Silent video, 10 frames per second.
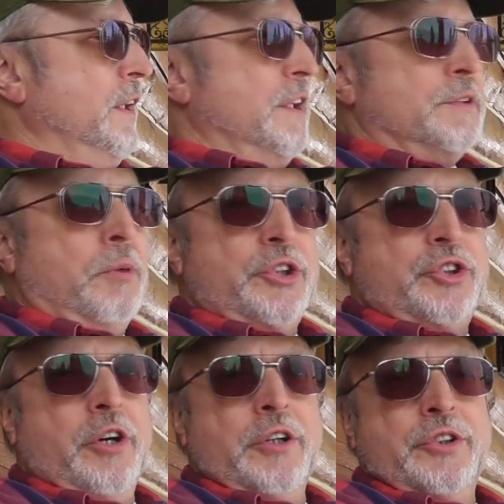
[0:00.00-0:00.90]
smart
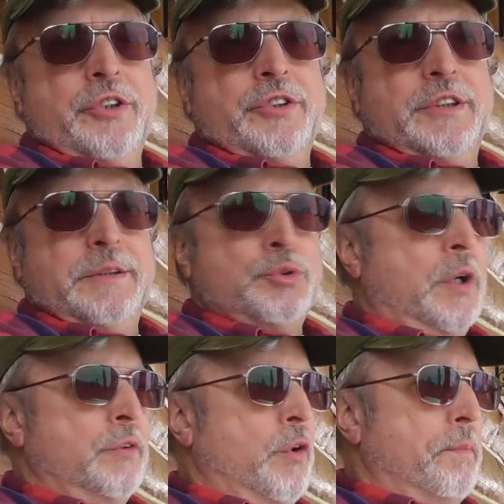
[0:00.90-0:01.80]
chargers and some
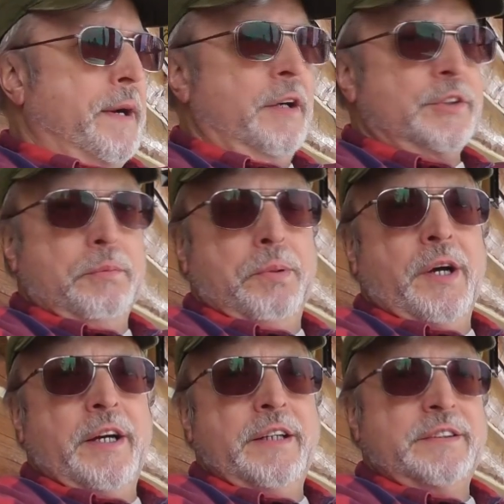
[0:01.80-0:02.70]
12 volt power
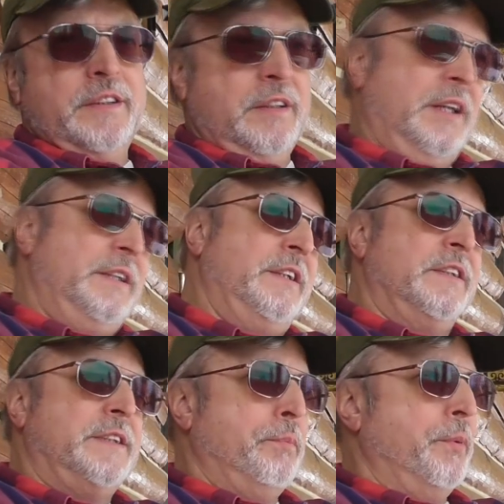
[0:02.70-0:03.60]
supplies, and I did a
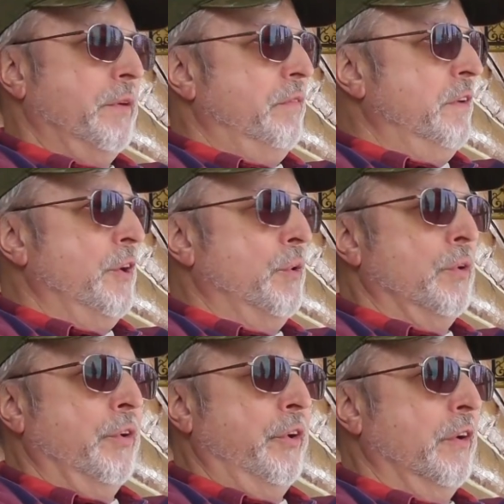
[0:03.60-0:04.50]
separate video
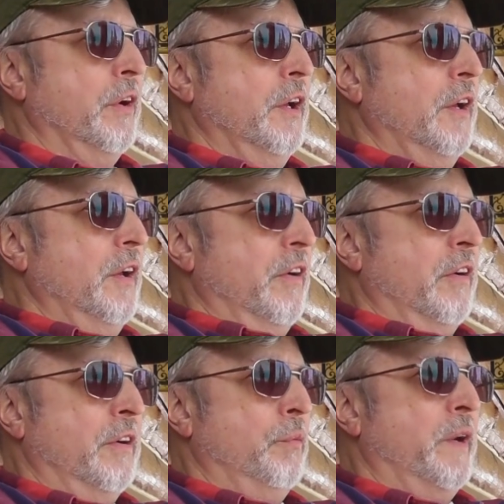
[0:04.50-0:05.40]
earlier
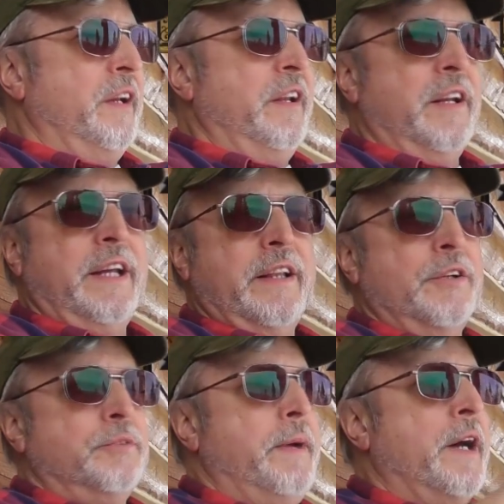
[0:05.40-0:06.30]
on what I did to get
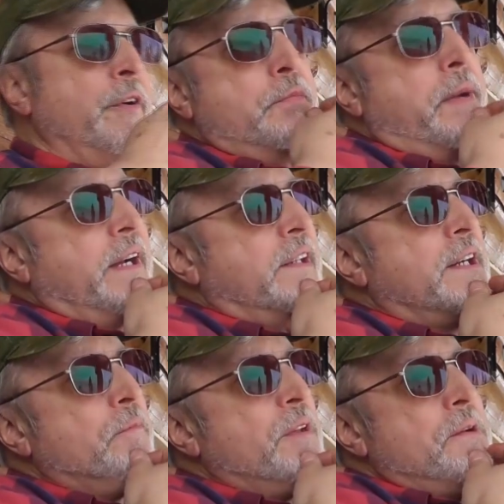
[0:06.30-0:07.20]
those batteries backed
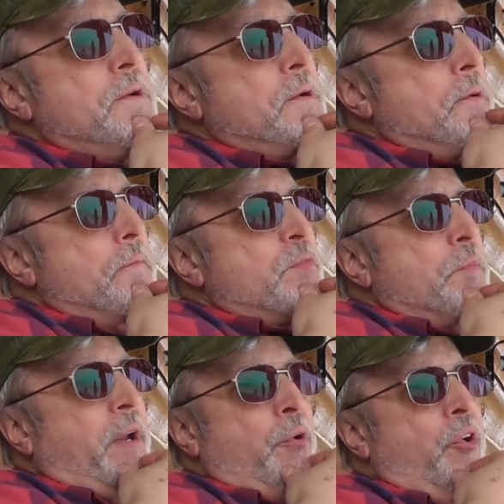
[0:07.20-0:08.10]
up.
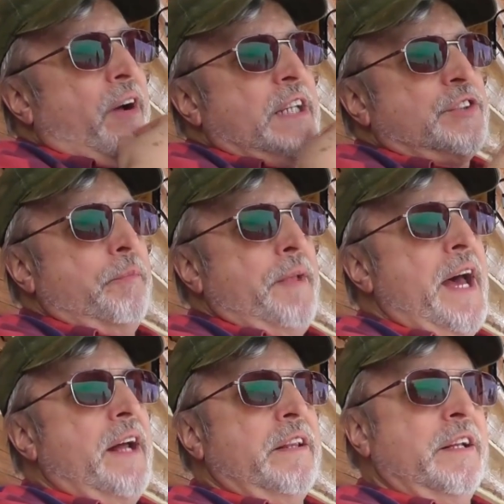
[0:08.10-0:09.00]
But I realized from
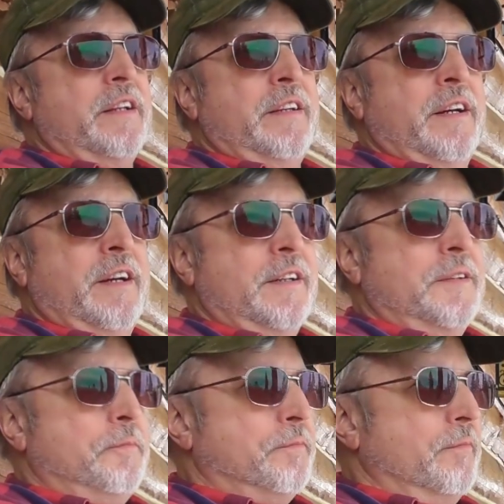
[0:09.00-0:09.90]
that
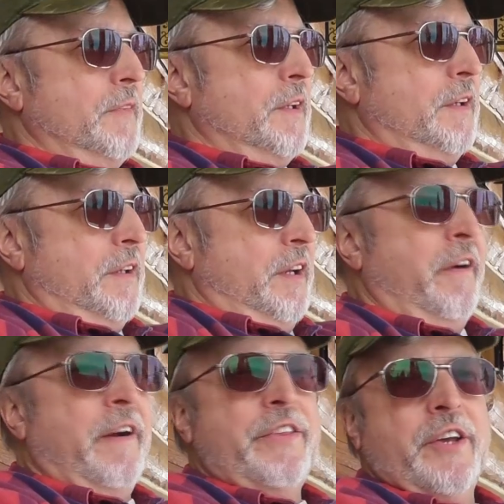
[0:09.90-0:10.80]

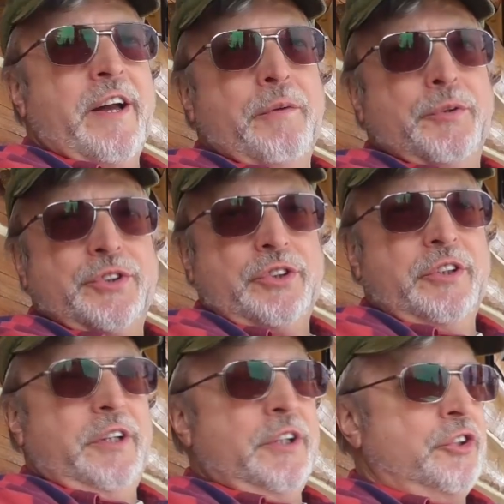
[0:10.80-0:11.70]
here I thought I was
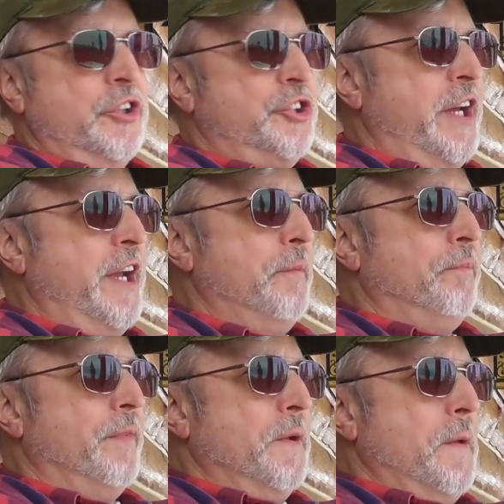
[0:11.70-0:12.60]
in good shape,
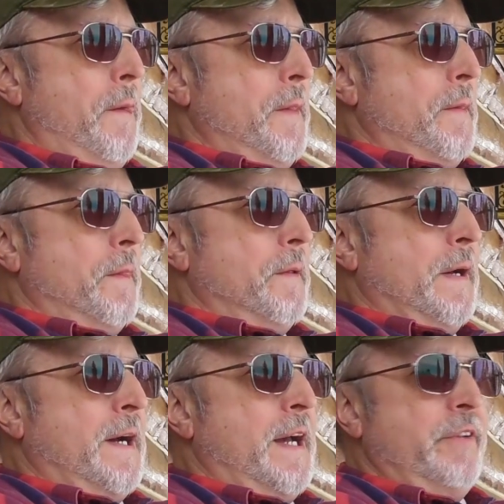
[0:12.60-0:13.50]

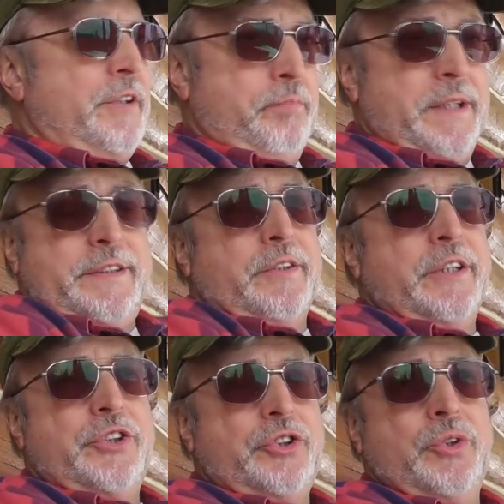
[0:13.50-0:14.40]
having
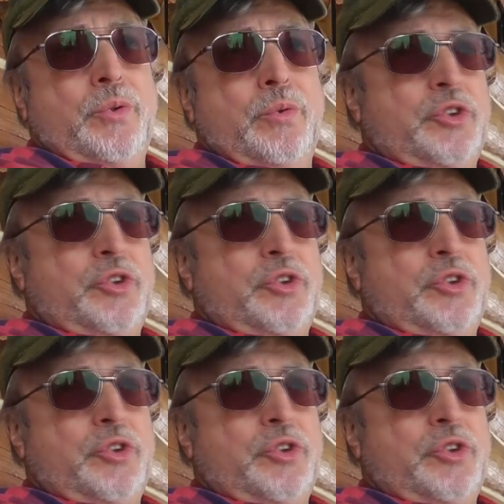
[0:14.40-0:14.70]
basically 2